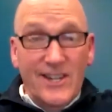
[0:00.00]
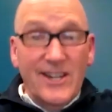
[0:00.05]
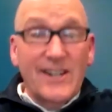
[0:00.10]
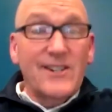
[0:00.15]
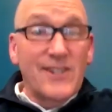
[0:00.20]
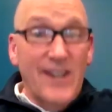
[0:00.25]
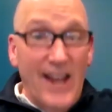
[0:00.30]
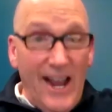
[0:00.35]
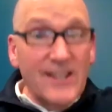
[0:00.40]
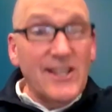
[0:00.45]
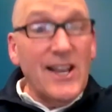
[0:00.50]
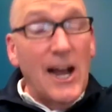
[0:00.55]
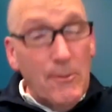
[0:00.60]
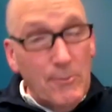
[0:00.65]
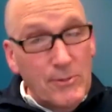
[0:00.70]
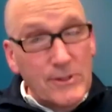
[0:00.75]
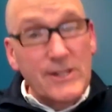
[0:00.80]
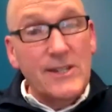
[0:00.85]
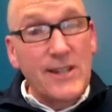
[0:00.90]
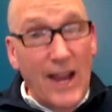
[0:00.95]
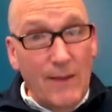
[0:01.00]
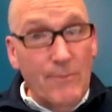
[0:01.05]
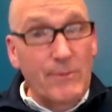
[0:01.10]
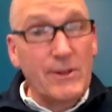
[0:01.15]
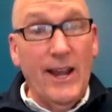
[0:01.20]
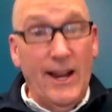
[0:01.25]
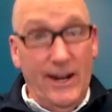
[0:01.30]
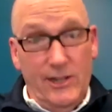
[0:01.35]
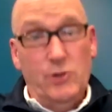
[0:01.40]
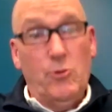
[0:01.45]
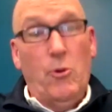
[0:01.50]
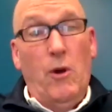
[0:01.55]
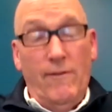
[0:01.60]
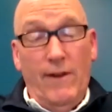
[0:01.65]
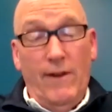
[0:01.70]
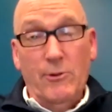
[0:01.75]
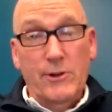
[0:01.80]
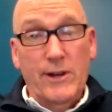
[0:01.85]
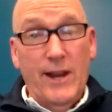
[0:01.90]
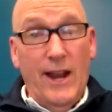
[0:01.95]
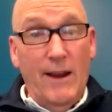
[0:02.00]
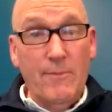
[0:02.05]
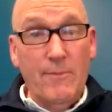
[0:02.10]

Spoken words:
exact opposite time of day. It's 12-hour time